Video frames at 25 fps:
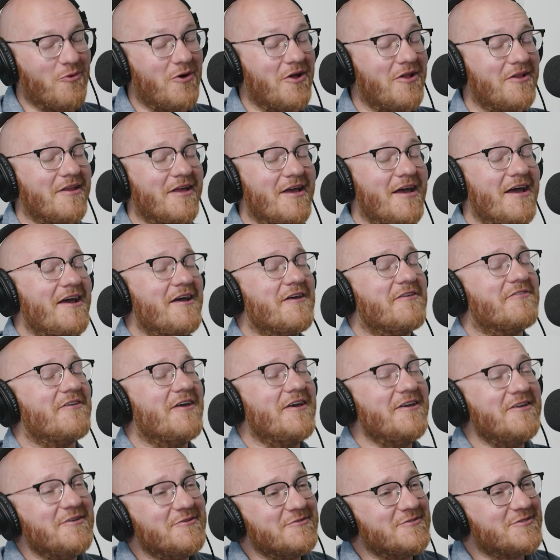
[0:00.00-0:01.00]
Well,
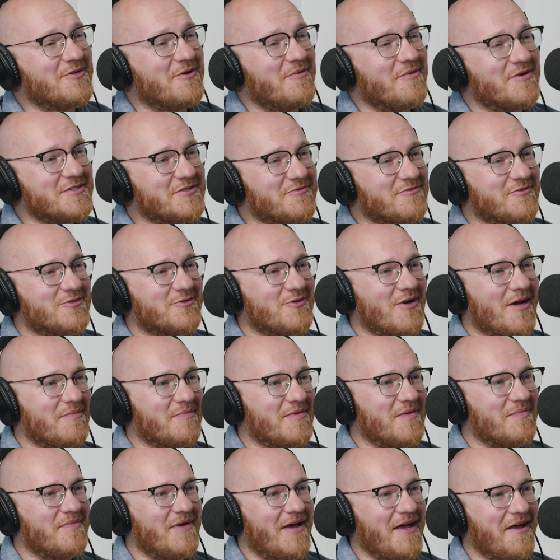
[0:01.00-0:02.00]
thank you so much for
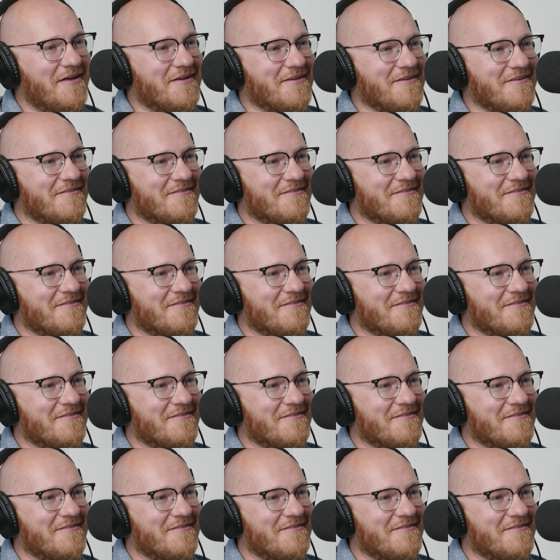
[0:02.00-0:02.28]
dropping by.